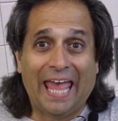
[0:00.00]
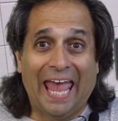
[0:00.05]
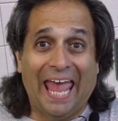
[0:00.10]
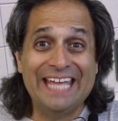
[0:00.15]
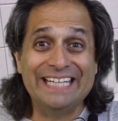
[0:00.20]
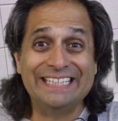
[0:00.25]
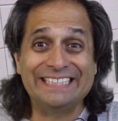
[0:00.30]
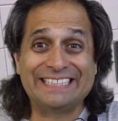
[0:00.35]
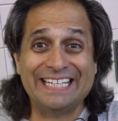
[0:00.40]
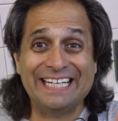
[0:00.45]

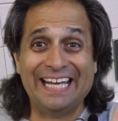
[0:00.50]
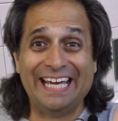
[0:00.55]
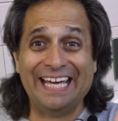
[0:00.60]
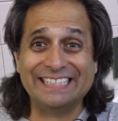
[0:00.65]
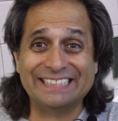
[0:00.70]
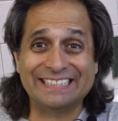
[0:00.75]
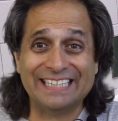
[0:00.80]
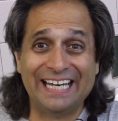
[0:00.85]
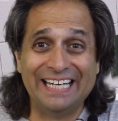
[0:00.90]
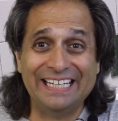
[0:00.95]
In
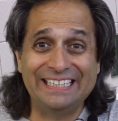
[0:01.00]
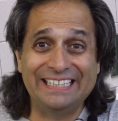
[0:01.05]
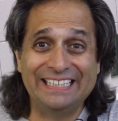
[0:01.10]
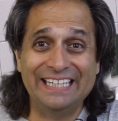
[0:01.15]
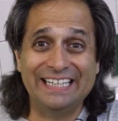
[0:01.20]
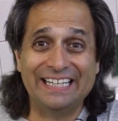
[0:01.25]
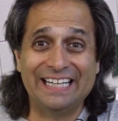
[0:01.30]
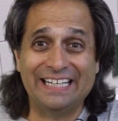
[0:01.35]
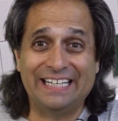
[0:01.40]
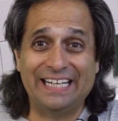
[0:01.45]
today's
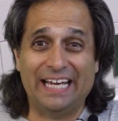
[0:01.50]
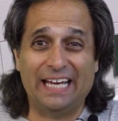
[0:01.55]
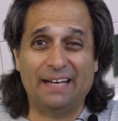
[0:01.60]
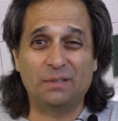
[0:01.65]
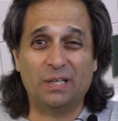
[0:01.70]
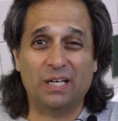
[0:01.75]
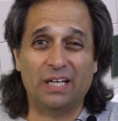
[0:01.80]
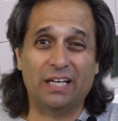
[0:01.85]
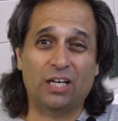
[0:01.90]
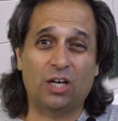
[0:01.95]
Idea of the Day,
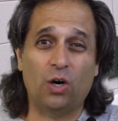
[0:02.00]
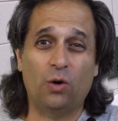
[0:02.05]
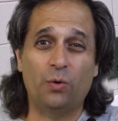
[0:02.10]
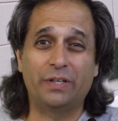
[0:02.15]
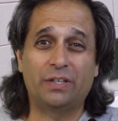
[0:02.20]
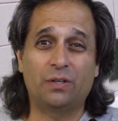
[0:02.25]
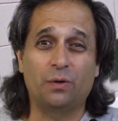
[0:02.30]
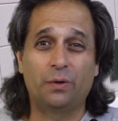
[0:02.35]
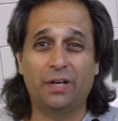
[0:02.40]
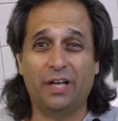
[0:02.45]
I'm going to go
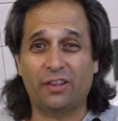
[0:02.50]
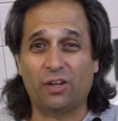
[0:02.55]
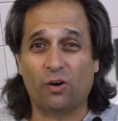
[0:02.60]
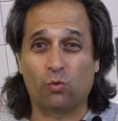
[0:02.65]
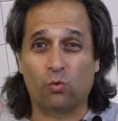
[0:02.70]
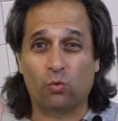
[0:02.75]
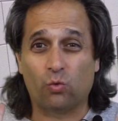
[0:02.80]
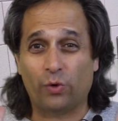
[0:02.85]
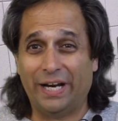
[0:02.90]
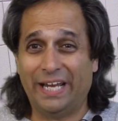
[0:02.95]
into another
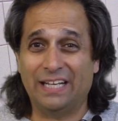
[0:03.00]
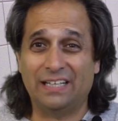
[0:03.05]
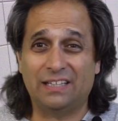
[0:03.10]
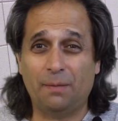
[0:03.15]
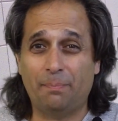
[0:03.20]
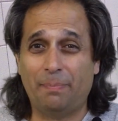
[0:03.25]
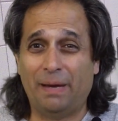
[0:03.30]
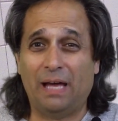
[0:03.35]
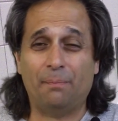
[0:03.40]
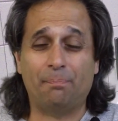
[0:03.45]
rant
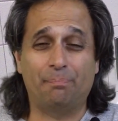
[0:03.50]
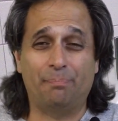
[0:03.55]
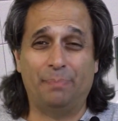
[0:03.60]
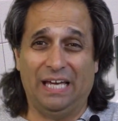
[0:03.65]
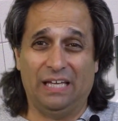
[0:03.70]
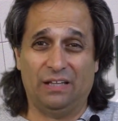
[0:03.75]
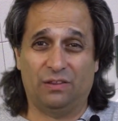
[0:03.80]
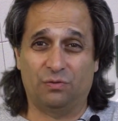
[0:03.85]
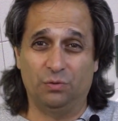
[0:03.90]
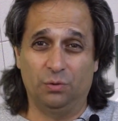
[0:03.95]
about
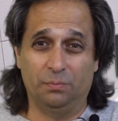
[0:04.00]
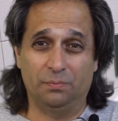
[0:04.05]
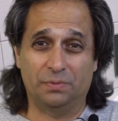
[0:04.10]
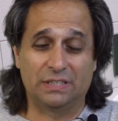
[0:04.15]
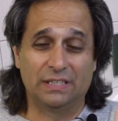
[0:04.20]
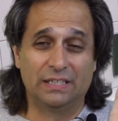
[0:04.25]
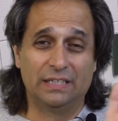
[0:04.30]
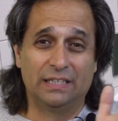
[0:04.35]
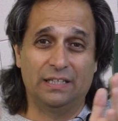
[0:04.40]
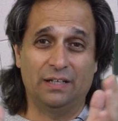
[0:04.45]

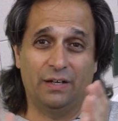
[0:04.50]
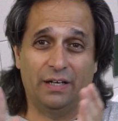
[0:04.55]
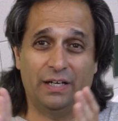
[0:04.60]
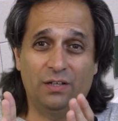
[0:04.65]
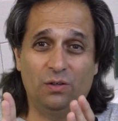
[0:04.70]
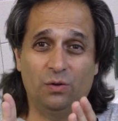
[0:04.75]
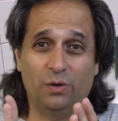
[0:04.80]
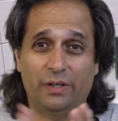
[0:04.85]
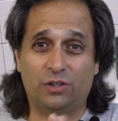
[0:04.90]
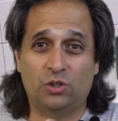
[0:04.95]
bathrooms. Now, I
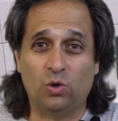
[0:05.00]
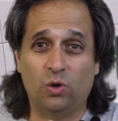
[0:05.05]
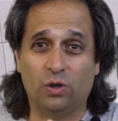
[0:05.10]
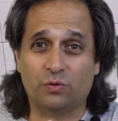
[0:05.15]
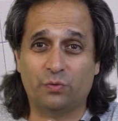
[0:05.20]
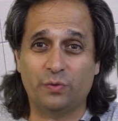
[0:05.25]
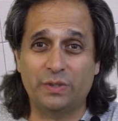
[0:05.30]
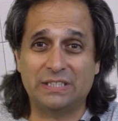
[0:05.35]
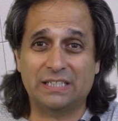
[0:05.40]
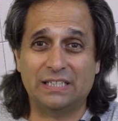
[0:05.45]
know I
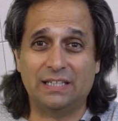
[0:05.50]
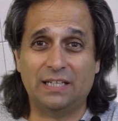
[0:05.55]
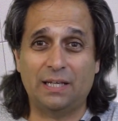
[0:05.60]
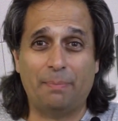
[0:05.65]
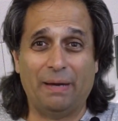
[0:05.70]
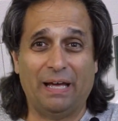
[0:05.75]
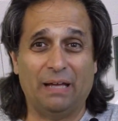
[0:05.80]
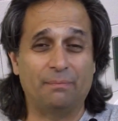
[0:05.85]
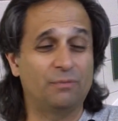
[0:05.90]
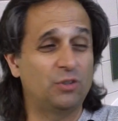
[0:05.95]
talked recently
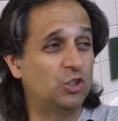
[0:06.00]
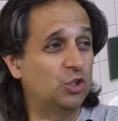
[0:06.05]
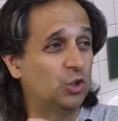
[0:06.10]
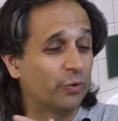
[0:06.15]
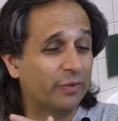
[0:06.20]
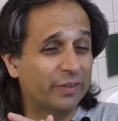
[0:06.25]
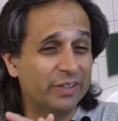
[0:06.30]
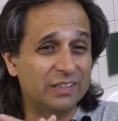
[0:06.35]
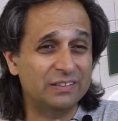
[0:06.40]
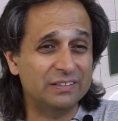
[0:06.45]
about
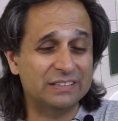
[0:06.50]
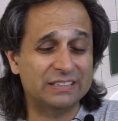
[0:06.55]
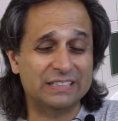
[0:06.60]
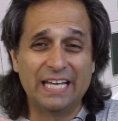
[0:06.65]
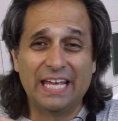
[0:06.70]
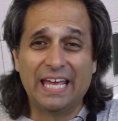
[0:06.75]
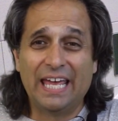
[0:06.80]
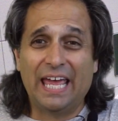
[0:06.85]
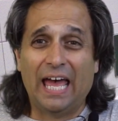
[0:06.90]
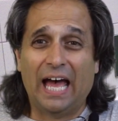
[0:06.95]
urinals.
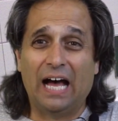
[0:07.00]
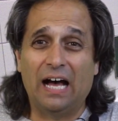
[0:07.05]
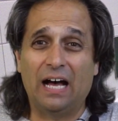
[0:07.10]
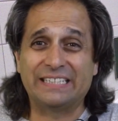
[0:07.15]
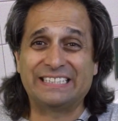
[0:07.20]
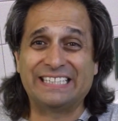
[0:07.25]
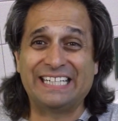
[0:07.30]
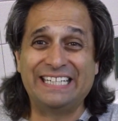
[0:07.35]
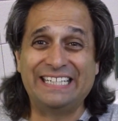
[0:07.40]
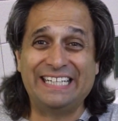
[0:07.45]

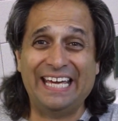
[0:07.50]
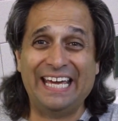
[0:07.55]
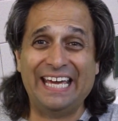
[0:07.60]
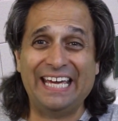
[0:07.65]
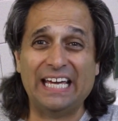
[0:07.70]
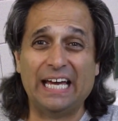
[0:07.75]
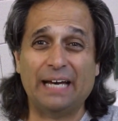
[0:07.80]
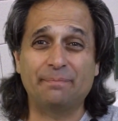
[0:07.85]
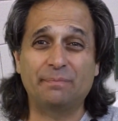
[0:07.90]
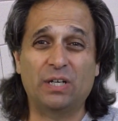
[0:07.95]

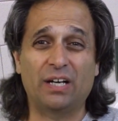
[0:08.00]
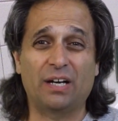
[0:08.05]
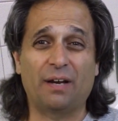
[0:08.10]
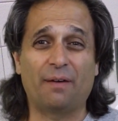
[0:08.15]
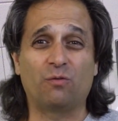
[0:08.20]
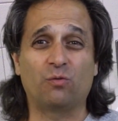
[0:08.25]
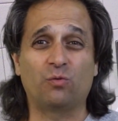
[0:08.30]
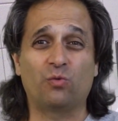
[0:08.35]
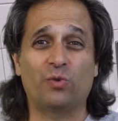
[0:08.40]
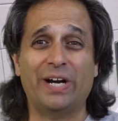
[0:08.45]
Today, I'm going
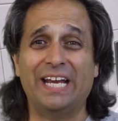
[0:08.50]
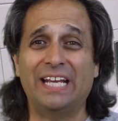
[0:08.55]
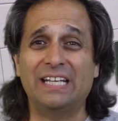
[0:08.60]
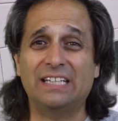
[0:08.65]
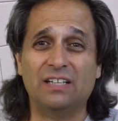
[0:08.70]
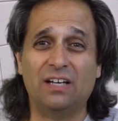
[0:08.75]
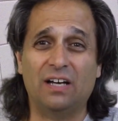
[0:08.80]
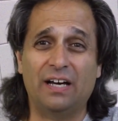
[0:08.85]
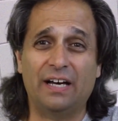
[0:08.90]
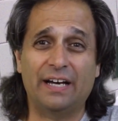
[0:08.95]
to
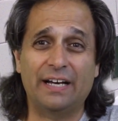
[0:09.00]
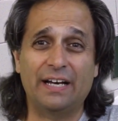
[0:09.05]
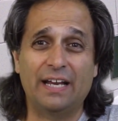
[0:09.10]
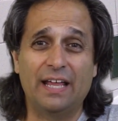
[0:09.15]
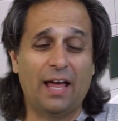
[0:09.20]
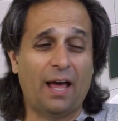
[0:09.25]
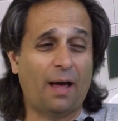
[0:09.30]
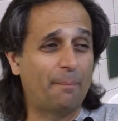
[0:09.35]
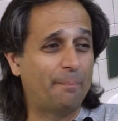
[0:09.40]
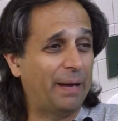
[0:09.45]
rant on
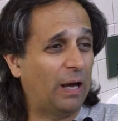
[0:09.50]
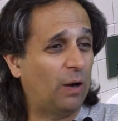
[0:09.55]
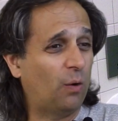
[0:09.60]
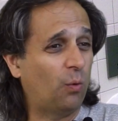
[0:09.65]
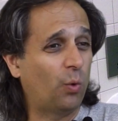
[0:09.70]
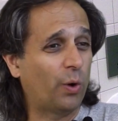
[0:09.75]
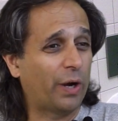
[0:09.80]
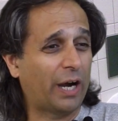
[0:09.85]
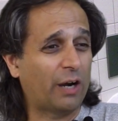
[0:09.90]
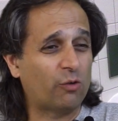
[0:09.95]

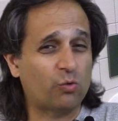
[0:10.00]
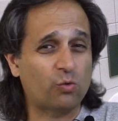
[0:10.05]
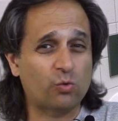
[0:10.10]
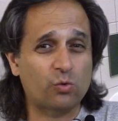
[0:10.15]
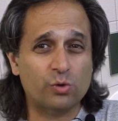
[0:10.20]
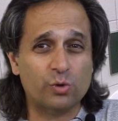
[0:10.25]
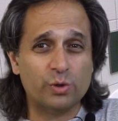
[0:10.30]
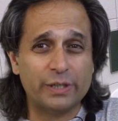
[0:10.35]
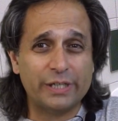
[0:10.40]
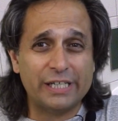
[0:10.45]
about what I
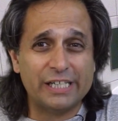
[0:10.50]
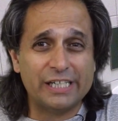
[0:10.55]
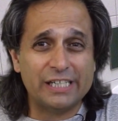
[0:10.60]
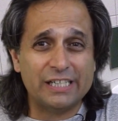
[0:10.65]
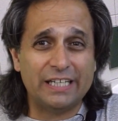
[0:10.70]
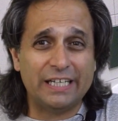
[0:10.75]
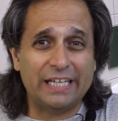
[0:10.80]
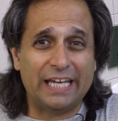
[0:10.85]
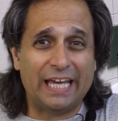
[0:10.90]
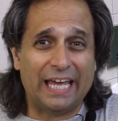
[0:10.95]

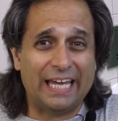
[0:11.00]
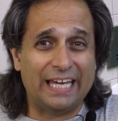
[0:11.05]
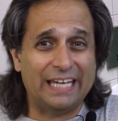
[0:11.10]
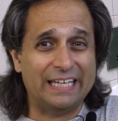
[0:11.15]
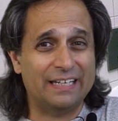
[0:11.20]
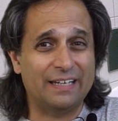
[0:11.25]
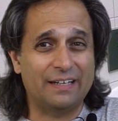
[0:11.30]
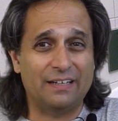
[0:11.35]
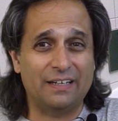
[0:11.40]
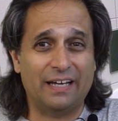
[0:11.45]
really
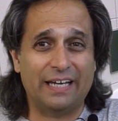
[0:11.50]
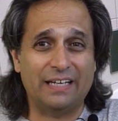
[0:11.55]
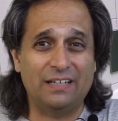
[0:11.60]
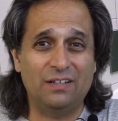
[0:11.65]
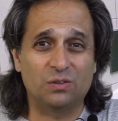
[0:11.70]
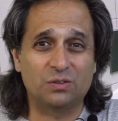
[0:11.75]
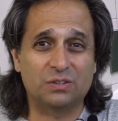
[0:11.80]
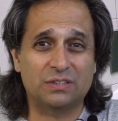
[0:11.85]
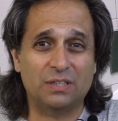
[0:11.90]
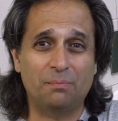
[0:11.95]
hate, and I
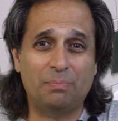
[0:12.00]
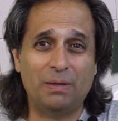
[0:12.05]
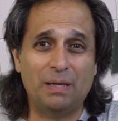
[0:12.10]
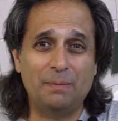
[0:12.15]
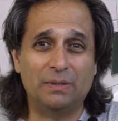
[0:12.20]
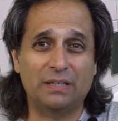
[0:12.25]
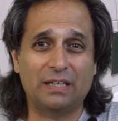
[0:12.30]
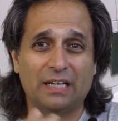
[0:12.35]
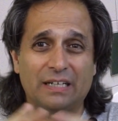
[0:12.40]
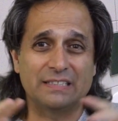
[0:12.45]
know some
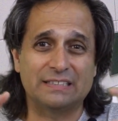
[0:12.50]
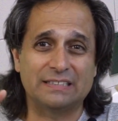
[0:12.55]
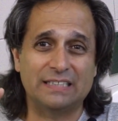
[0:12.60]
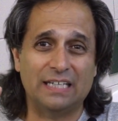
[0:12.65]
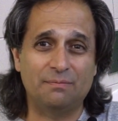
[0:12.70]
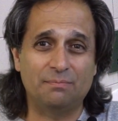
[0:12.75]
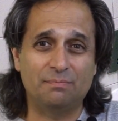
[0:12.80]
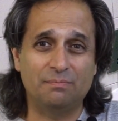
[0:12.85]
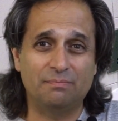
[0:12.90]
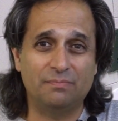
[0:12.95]
people are going to
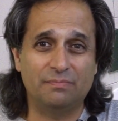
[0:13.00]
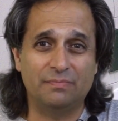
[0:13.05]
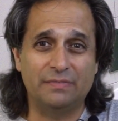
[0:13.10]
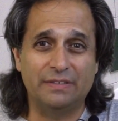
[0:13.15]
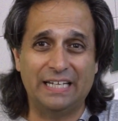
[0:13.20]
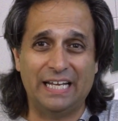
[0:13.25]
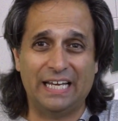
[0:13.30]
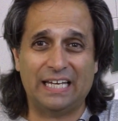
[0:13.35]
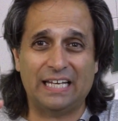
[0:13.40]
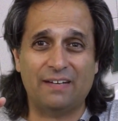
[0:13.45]
send
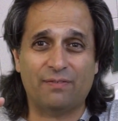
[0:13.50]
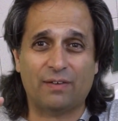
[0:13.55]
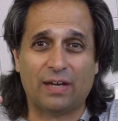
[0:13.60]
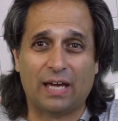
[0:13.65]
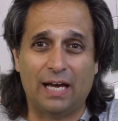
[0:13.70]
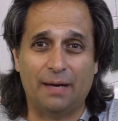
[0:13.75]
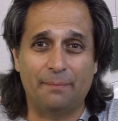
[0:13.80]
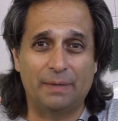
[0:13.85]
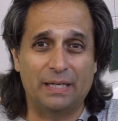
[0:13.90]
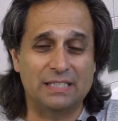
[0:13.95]
negative
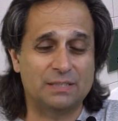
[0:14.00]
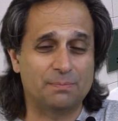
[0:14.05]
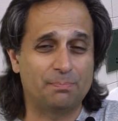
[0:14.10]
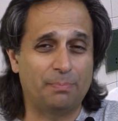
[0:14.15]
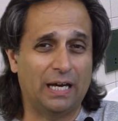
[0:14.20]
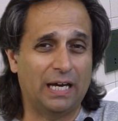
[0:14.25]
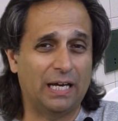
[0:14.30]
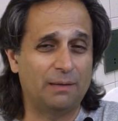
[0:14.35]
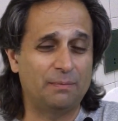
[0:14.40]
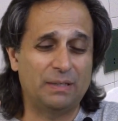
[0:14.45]
comments
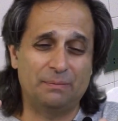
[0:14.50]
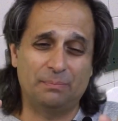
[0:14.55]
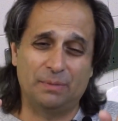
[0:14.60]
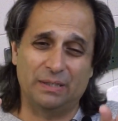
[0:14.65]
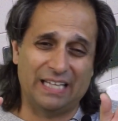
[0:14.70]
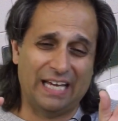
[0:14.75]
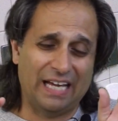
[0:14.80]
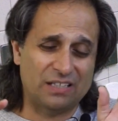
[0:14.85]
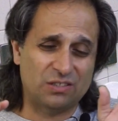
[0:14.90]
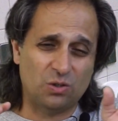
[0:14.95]
by me,
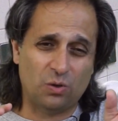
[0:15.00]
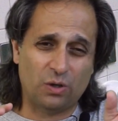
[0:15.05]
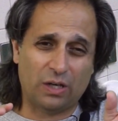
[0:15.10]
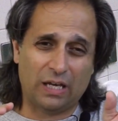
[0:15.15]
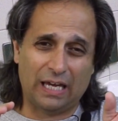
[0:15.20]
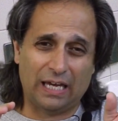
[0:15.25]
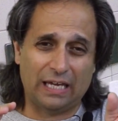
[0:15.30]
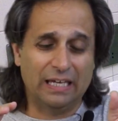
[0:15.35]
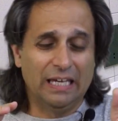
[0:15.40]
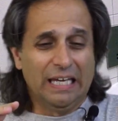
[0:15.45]
but that's
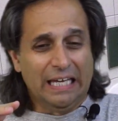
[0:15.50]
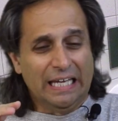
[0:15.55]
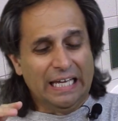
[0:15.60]
okay.